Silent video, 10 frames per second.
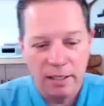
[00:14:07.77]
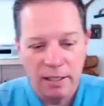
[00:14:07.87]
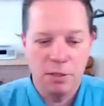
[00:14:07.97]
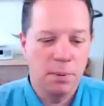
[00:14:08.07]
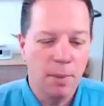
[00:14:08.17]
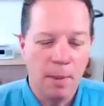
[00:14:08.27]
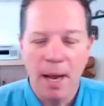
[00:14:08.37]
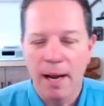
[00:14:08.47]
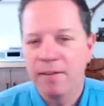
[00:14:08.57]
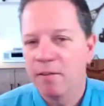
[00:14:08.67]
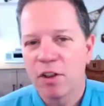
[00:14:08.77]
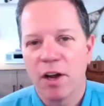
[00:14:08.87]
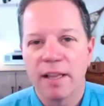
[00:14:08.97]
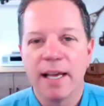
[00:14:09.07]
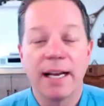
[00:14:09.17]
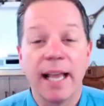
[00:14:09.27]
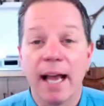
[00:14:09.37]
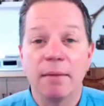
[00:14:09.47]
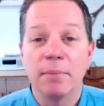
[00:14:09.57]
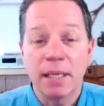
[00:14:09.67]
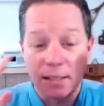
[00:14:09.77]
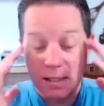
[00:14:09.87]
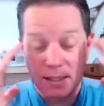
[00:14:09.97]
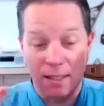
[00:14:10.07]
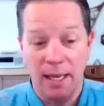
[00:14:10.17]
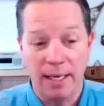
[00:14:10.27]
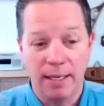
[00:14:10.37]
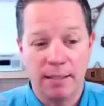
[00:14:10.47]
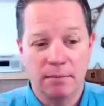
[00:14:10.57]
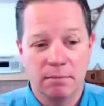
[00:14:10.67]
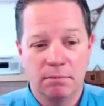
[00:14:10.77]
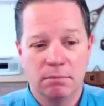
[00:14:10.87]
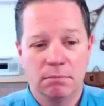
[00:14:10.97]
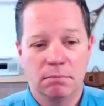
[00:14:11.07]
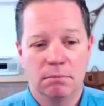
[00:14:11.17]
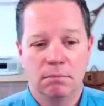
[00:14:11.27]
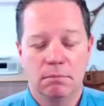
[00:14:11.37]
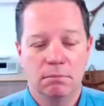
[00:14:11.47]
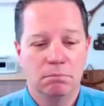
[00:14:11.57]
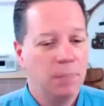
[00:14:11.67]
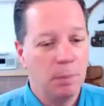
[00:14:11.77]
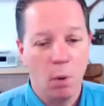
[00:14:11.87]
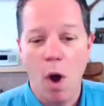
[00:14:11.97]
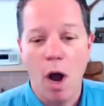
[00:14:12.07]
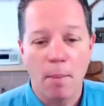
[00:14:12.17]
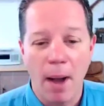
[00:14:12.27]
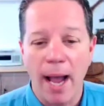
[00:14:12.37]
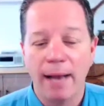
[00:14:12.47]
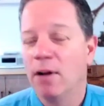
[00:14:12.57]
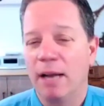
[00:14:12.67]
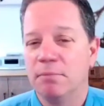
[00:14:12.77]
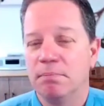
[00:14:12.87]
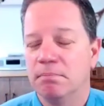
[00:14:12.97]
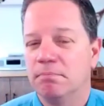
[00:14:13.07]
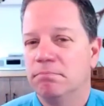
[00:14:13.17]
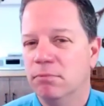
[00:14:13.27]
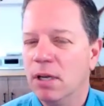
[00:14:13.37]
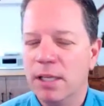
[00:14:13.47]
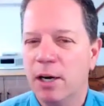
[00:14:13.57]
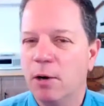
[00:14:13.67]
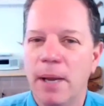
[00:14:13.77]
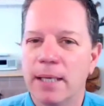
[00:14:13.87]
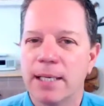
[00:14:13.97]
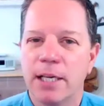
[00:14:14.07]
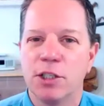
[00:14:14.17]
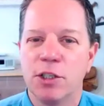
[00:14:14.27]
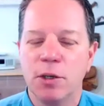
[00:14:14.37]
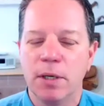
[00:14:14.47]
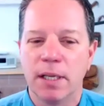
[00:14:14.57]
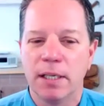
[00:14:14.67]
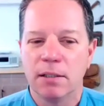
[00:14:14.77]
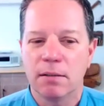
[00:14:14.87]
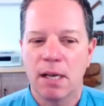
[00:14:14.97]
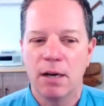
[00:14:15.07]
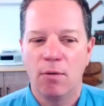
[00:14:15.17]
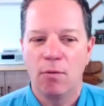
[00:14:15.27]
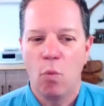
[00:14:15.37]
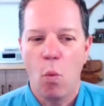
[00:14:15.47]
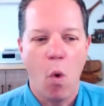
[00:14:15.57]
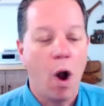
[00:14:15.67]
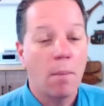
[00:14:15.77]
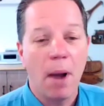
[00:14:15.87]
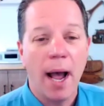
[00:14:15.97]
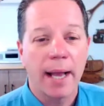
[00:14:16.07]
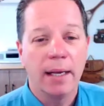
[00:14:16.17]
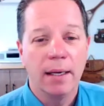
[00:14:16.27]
just blew my mind. I never thought of that again, because it's like people walk by. I really don't pay attention to it. They just kind of walk by.